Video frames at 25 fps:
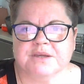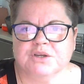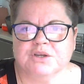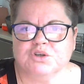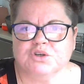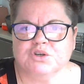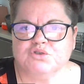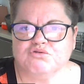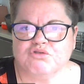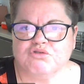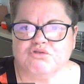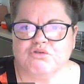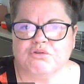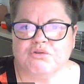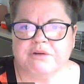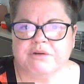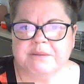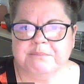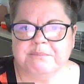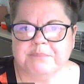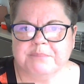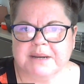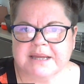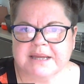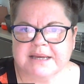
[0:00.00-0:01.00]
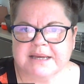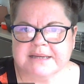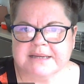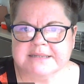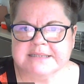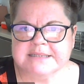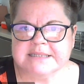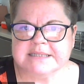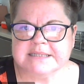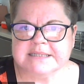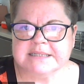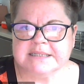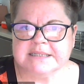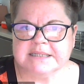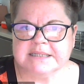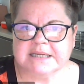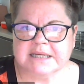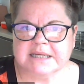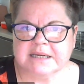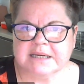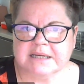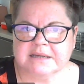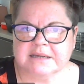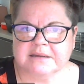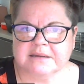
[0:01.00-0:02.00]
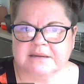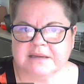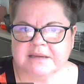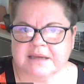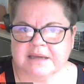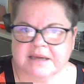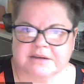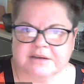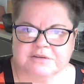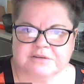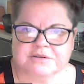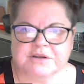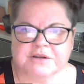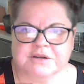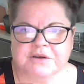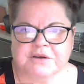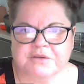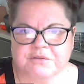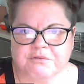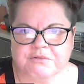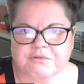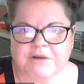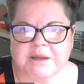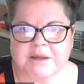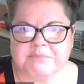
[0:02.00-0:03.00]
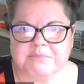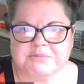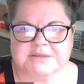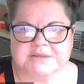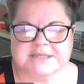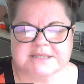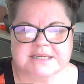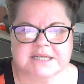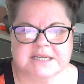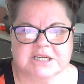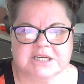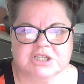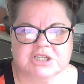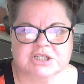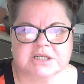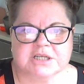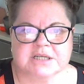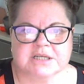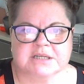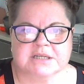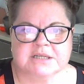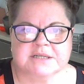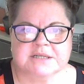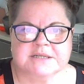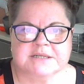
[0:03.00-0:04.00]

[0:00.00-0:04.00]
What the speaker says: Drawing blood, how to know the right procedure,